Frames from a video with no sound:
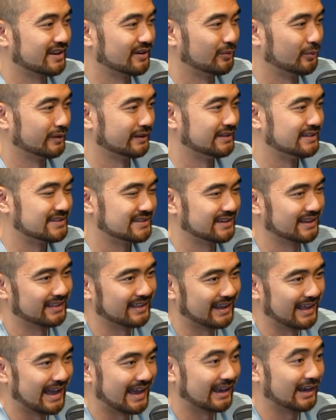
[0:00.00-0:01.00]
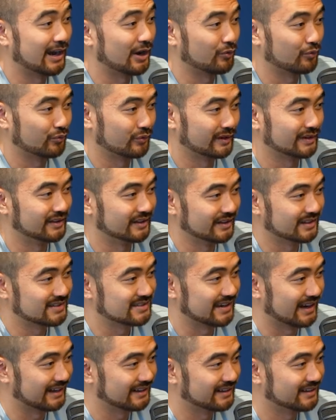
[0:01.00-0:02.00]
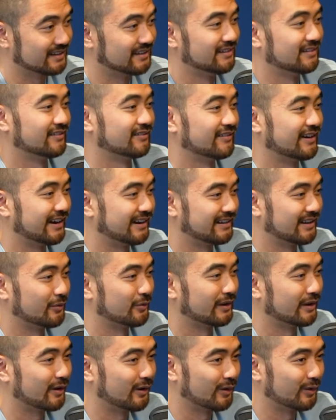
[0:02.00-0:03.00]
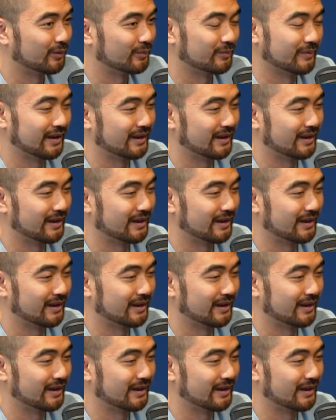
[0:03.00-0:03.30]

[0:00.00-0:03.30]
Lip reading: When he said that, I got really excited, right? I went home.